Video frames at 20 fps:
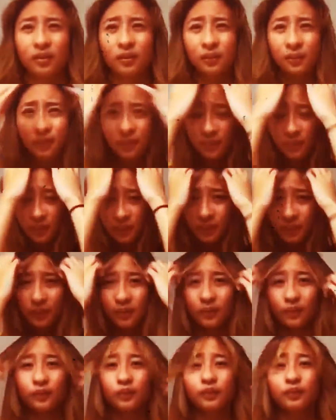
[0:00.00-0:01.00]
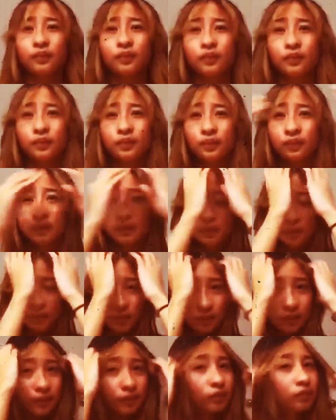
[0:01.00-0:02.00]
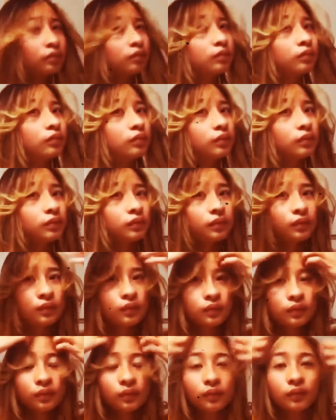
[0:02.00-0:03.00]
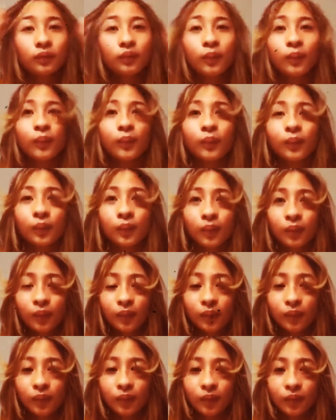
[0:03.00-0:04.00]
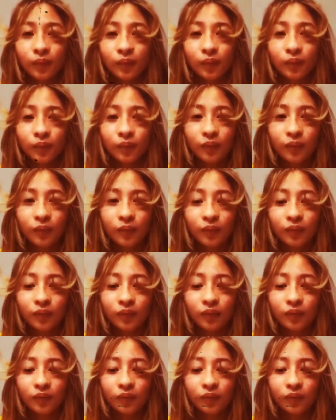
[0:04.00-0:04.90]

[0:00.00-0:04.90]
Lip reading: Nobody speaks.